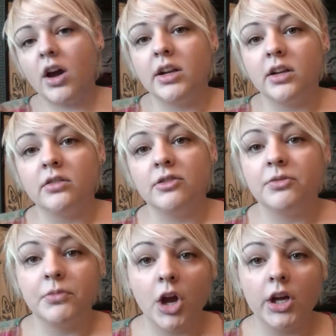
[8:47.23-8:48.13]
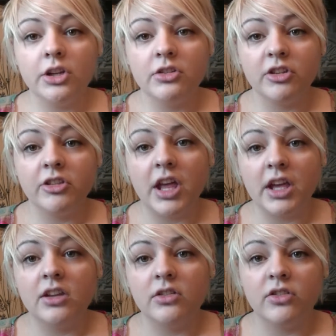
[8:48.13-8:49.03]
cardigans. Cardigans and
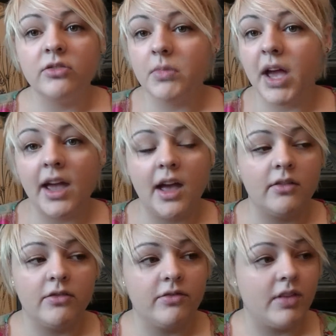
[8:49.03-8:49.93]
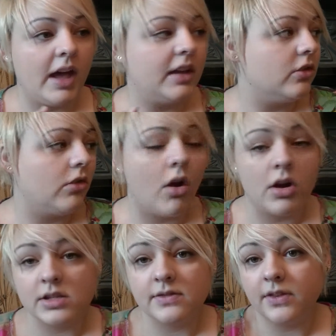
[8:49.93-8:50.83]
leggings. I have like
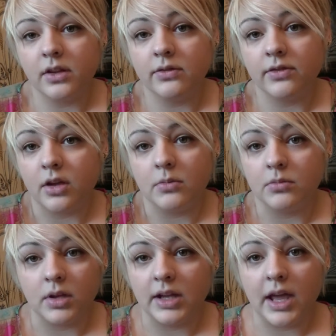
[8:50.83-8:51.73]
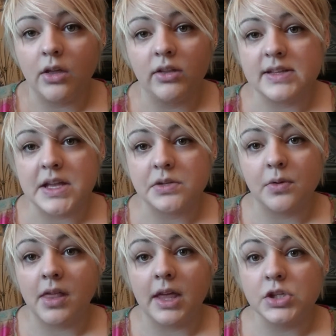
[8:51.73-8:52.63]
drawers full of them, and I only tend to
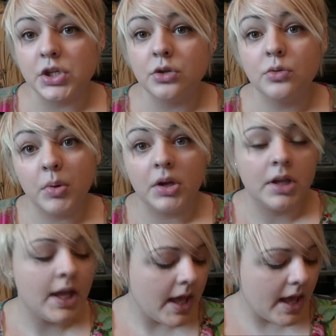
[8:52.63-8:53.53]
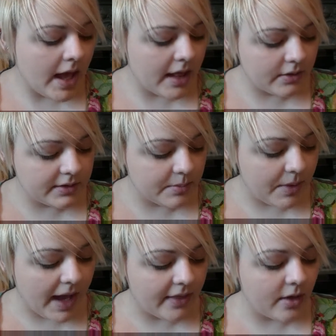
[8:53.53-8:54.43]
wear like two, but I love to
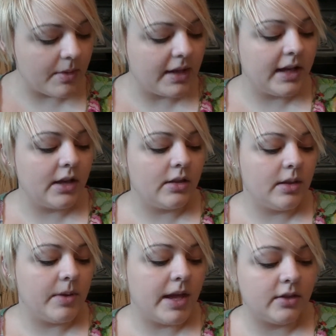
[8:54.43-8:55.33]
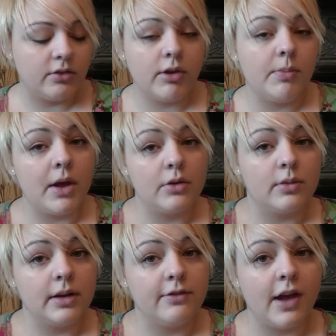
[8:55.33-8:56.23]
buy them, and I only paid
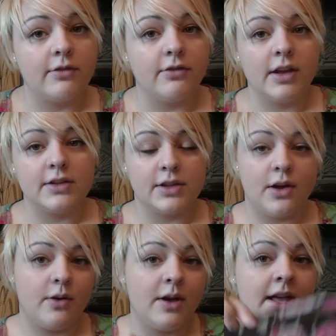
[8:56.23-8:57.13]
£3.25 for it, so